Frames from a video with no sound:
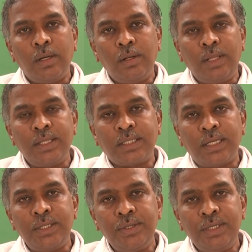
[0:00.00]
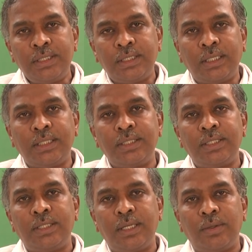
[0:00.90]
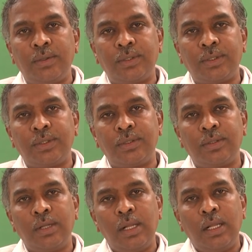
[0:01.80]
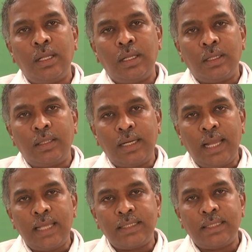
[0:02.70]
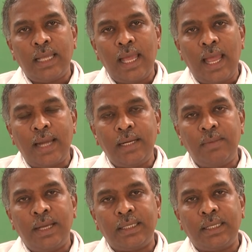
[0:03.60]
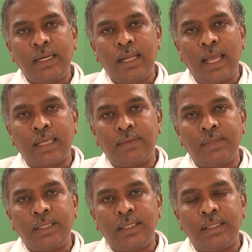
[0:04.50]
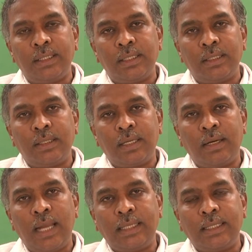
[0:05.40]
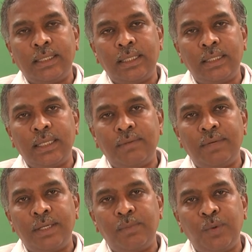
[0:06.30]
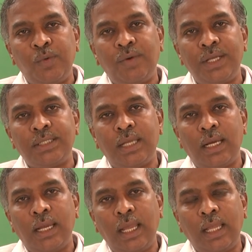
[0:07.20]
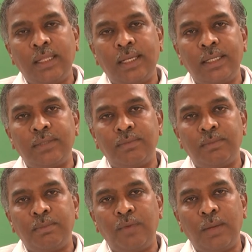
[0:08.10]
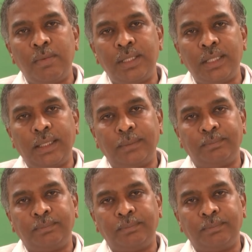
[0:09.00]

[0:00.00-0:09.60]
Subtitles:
There is continuous secretions in the nose that has antibacterial activity. That like that, in that way it purifies the air that is we are breathing.